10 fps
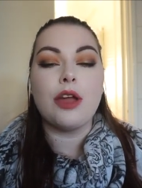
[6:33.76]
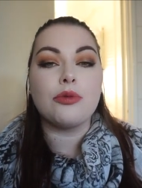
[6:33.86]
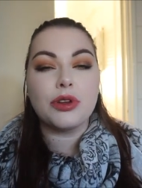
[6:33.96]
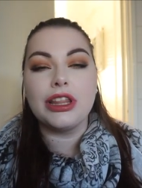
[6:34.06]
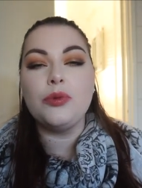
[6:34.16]
I
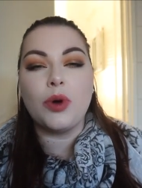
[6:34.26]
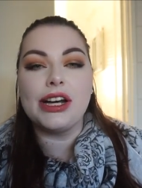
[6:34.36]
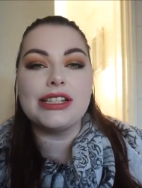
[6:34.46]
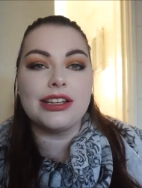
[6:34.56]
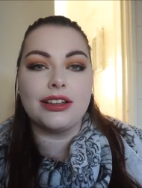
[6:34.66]
really
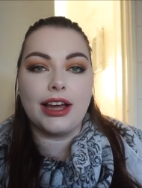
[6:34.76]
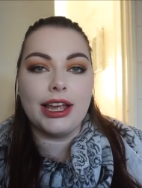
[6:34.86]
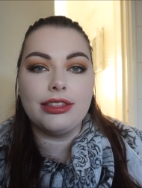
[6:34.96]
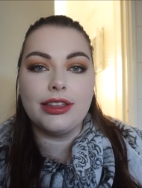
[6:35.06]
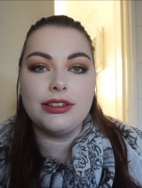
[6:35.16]
wanted to
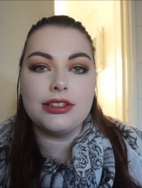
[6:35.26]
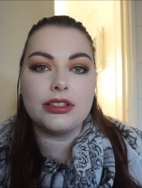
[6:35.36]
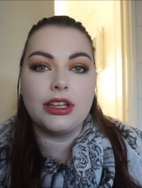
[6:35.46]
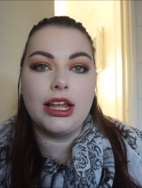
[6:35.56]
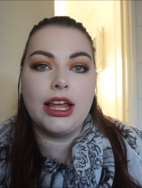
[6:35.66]
like this,